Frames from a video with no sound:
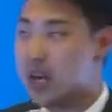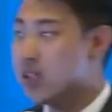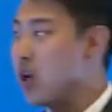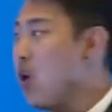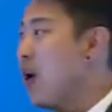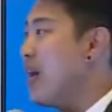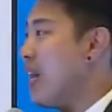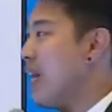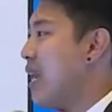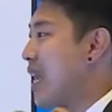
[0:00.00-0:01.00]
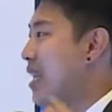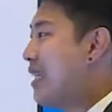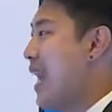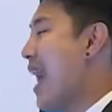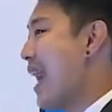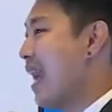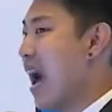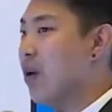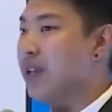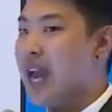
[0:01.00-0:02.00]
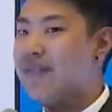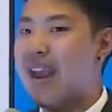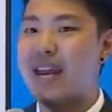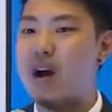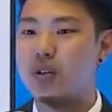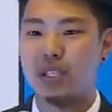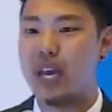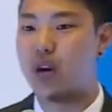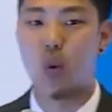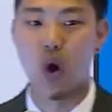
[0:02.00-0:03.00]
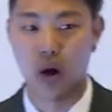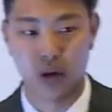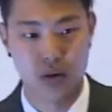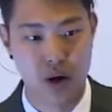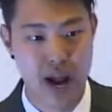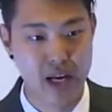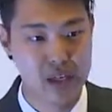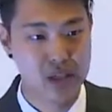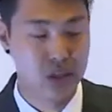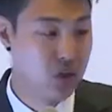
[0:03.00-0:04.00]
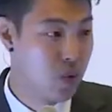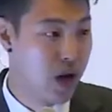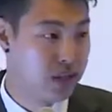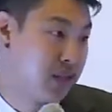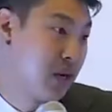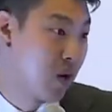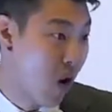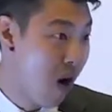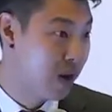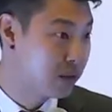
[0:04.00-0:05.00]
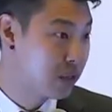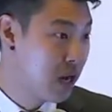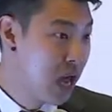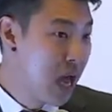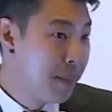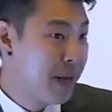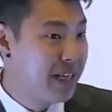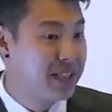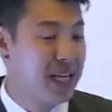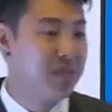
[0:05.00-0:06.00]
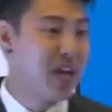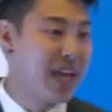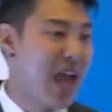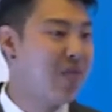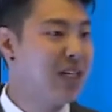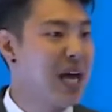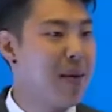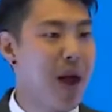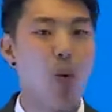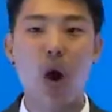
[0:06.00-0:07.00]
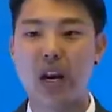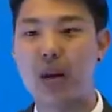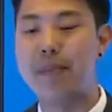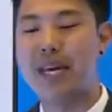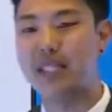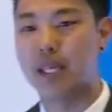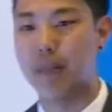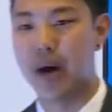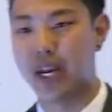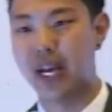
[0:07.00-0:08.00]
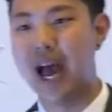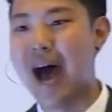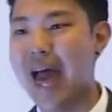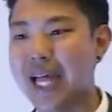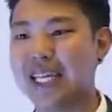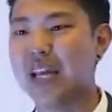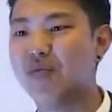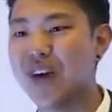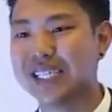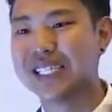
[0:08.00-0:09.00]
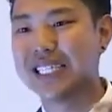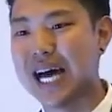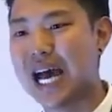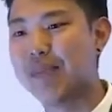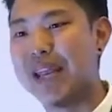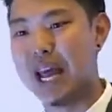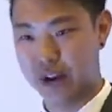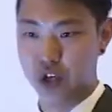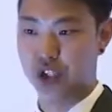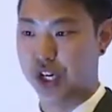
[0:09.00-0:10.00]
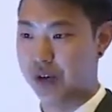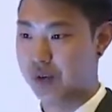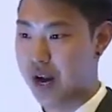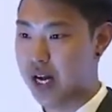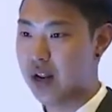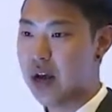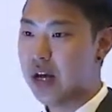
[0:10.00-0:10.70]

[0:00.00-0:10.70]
So in, in a day, I only have eight hours a day to work, right? To do what? To sell cards. But it seemed like every time I wanted to meet somebody, I had to invest time and energy, right?